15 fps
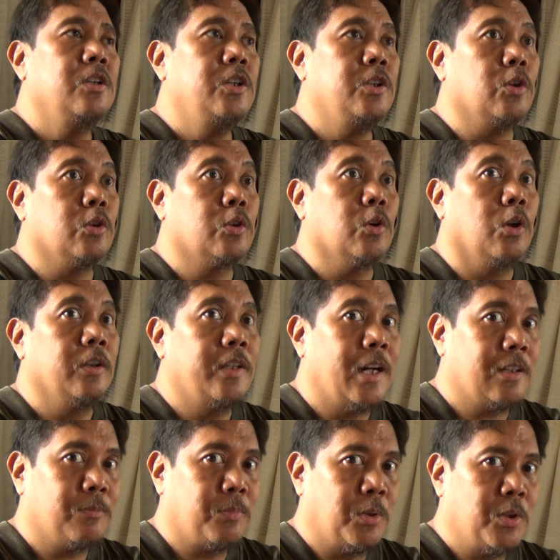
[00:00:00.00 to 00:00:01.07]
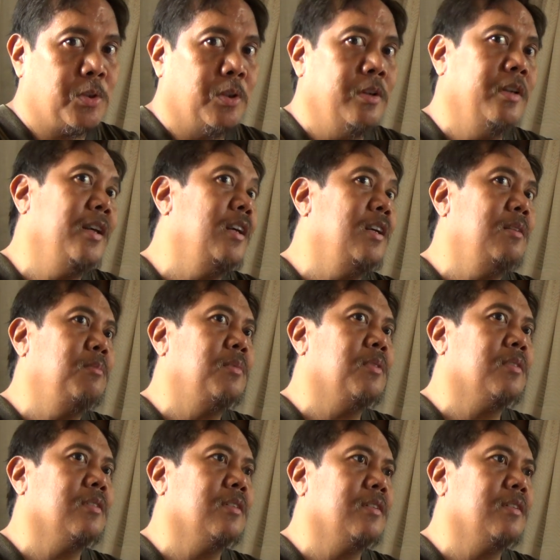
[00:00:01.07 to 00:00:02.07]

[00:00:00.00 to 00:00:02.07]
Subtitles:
You don't call that person names.